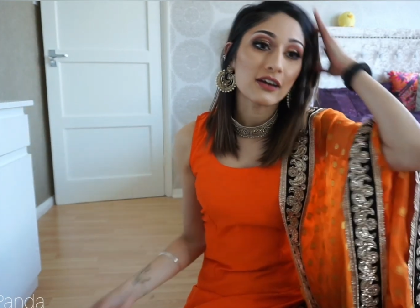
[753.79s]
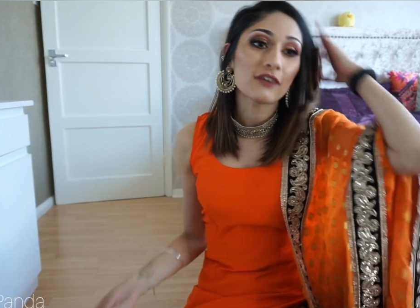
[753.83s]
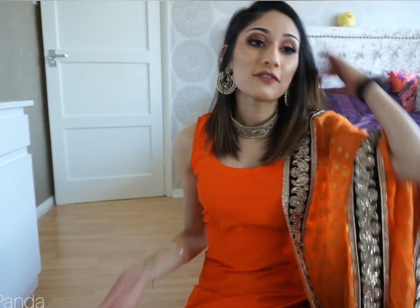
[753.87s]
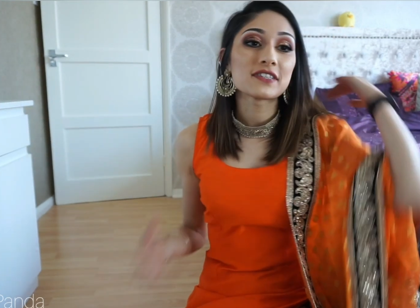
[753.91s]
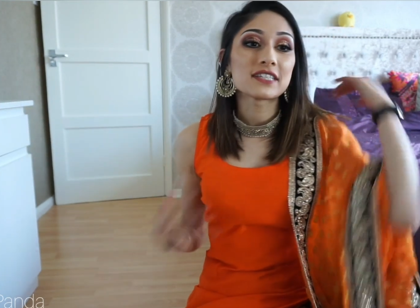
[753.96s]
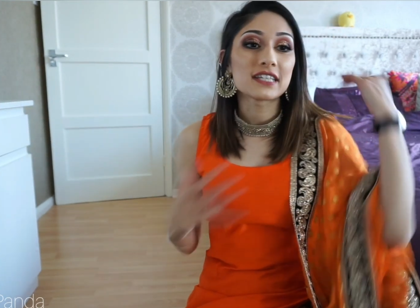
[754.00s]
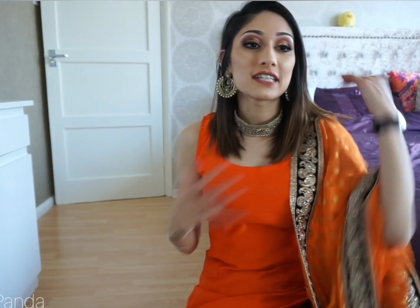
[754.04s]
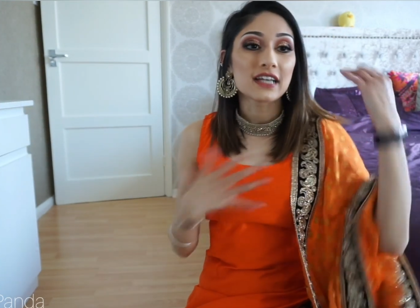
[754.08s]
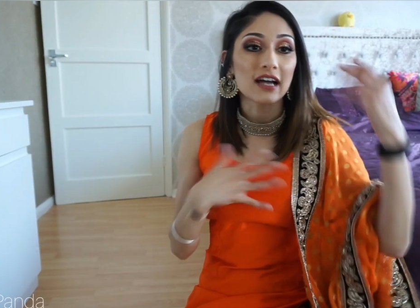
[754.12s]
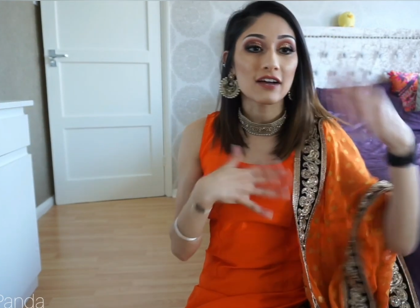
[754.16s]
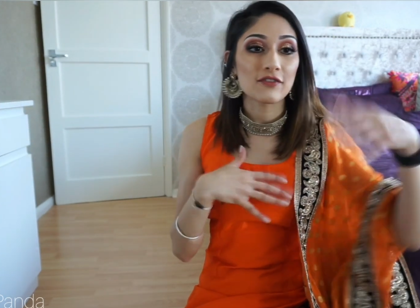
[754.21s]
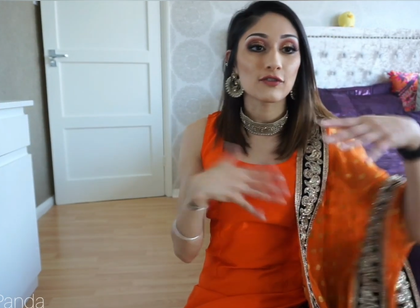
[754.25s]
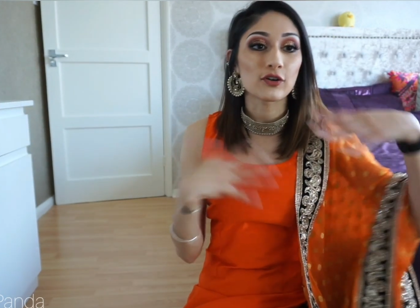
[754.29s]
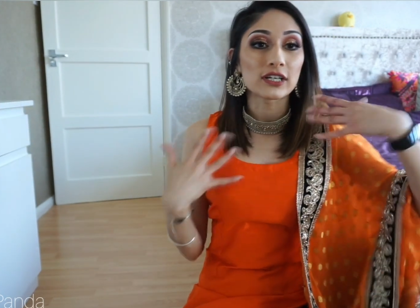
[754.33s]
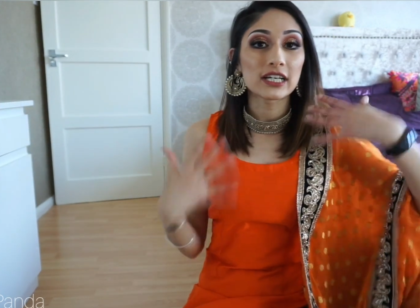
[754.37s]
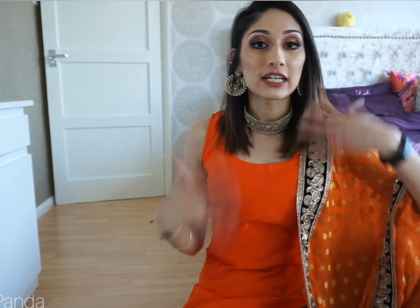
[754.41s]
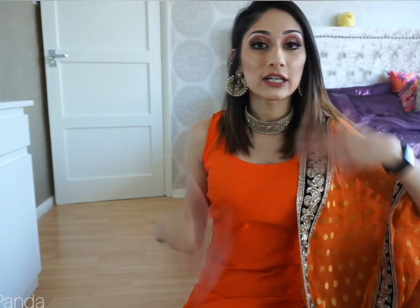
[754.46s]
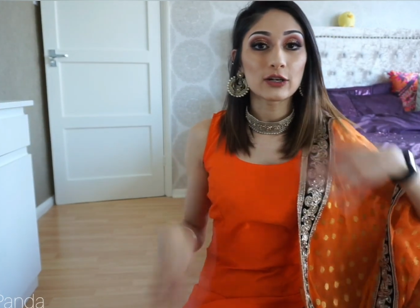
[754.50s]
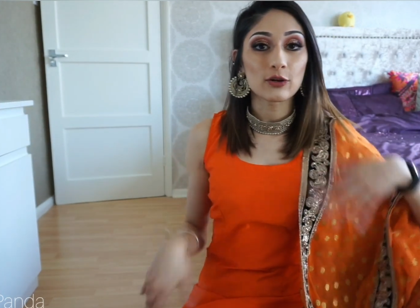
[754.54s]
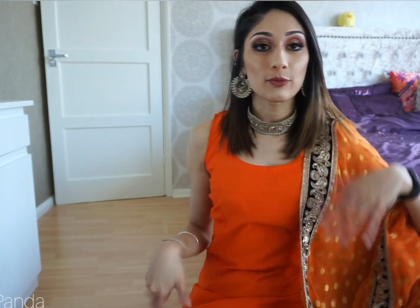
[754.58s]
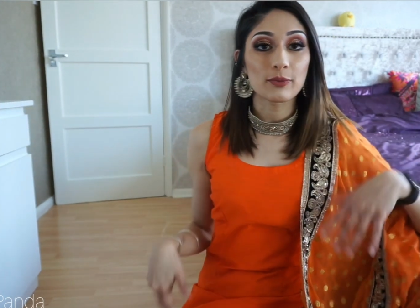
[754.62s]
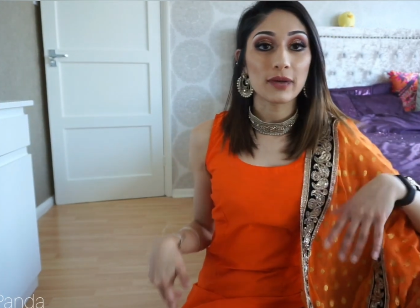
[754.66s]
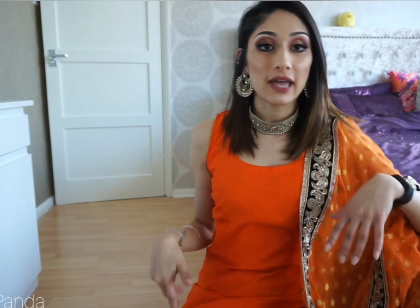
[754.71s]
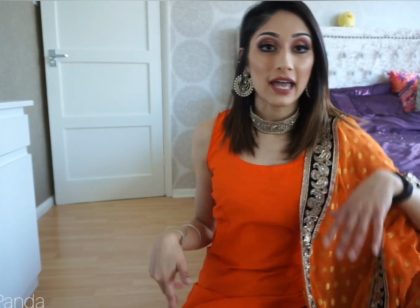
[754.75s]
Obviously I've gone a
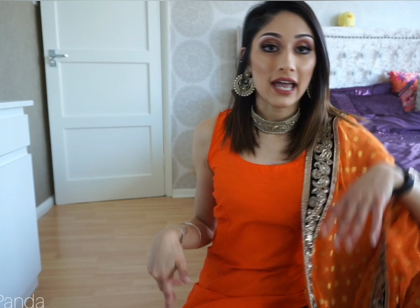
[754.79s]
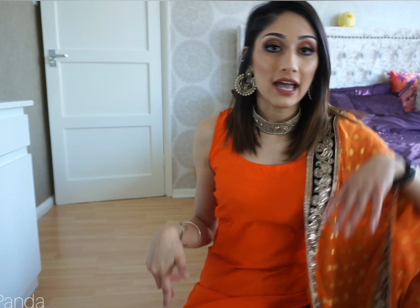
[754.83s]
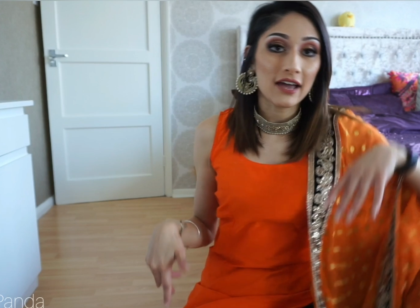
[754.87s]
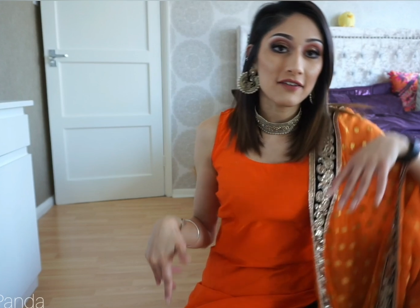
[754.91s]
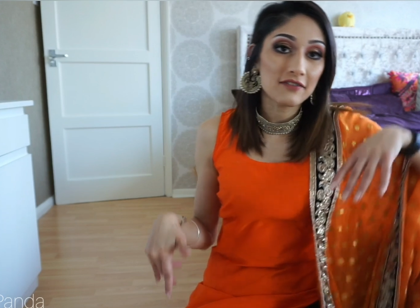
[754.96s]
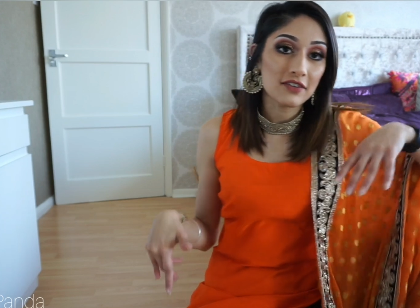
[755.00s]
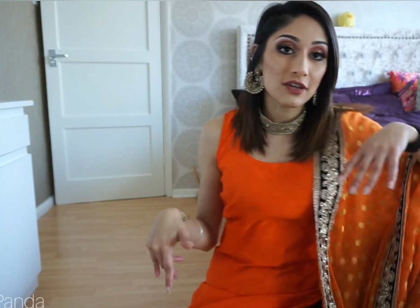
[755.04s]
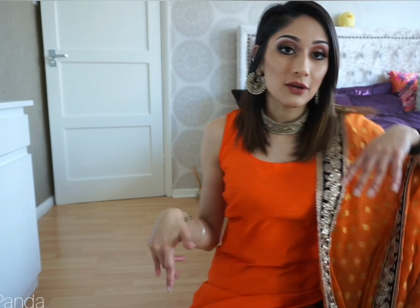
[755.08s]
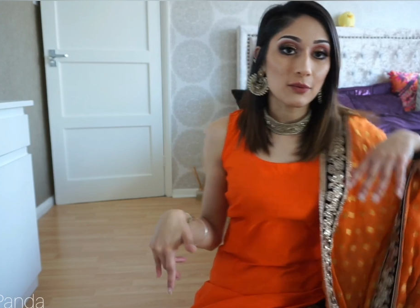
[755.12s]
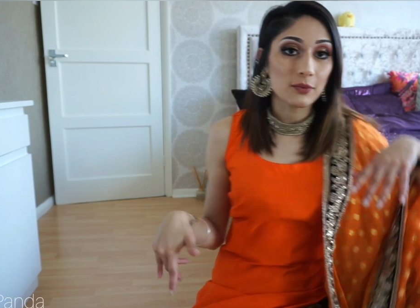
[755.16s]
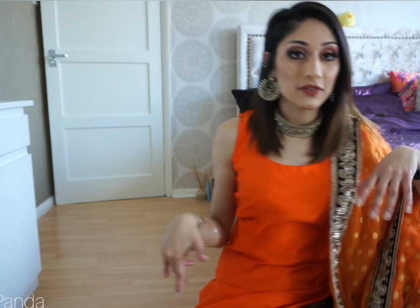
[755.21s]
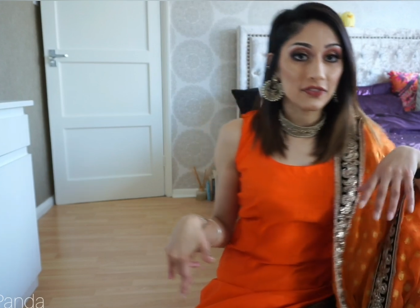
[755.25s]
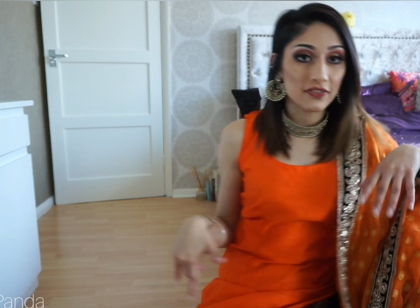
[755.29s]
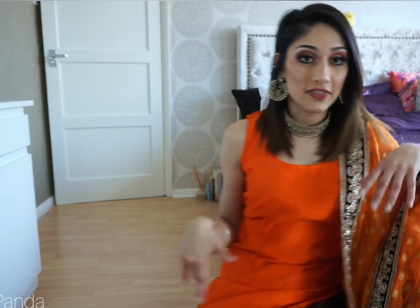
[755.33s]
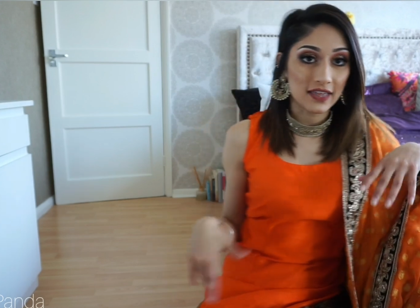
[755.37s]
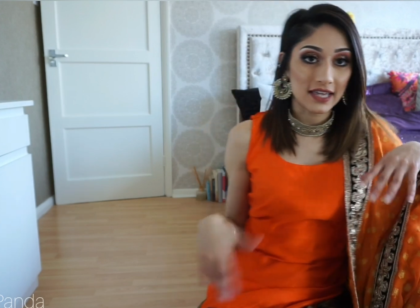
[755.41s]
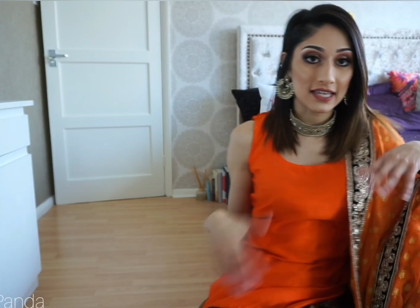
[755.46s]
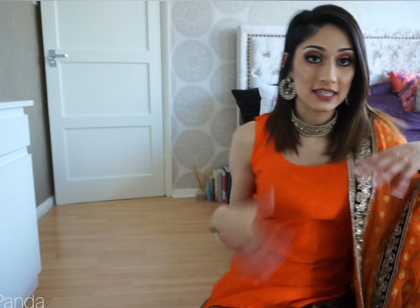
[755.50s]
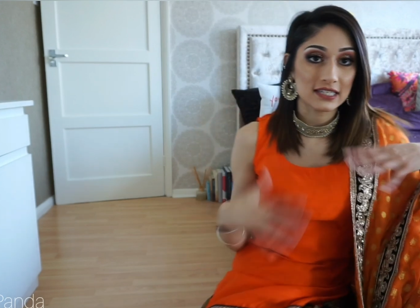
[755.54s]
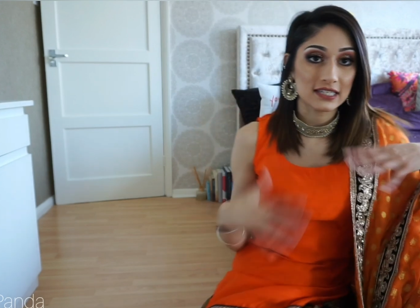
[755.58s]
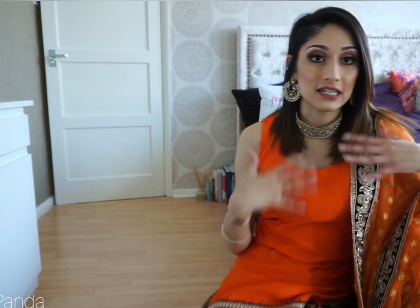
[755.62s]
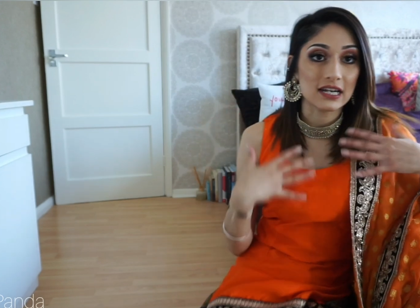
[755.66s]
little bit heavier with this